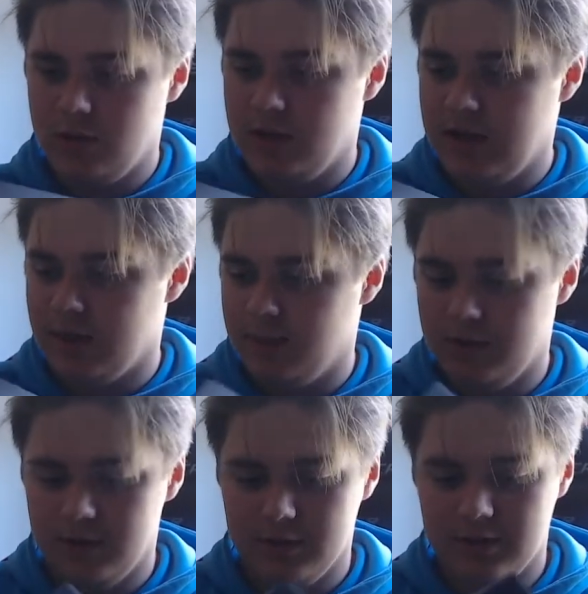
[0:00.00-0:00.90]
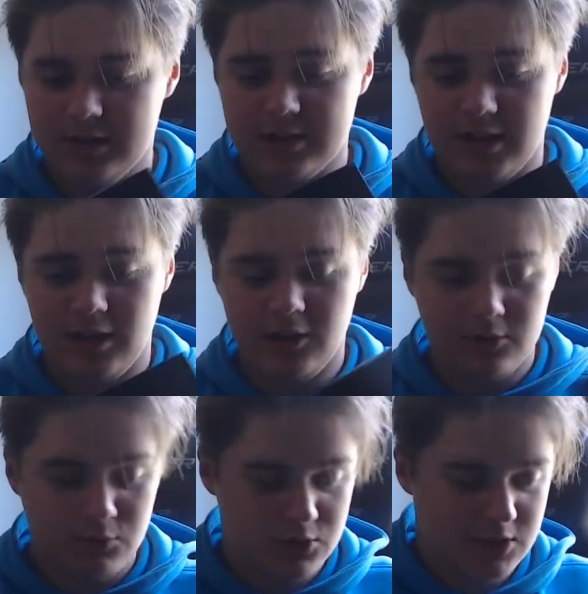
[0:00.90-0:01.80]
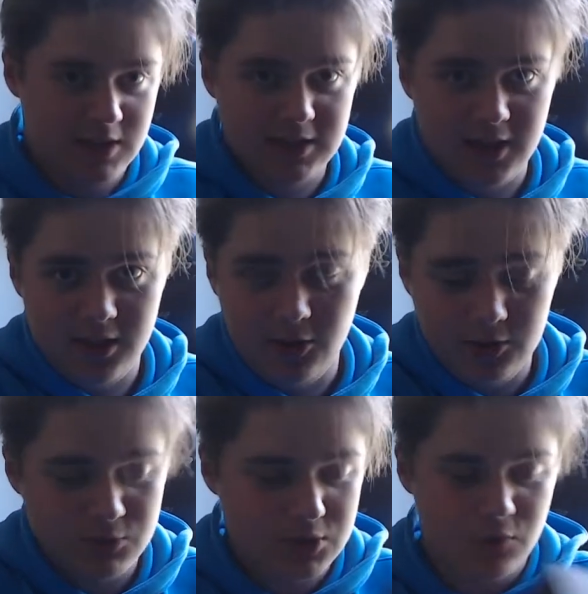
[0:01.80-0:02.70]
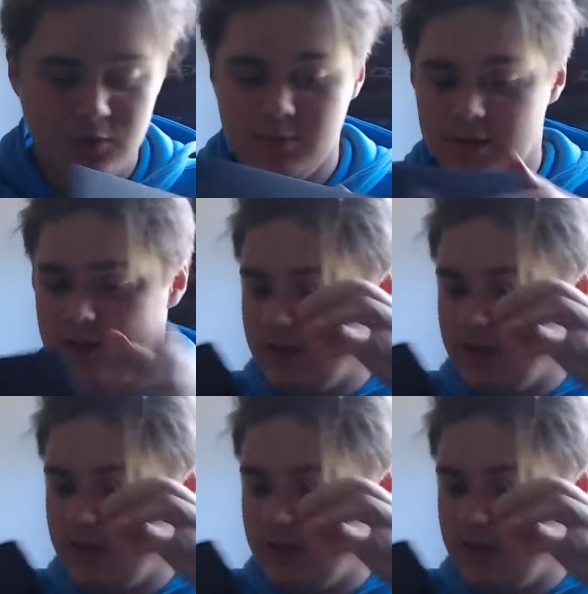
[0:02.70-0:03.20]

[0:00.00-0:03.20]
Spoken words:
Damn, this is a lot more slick than I thought it was going to be.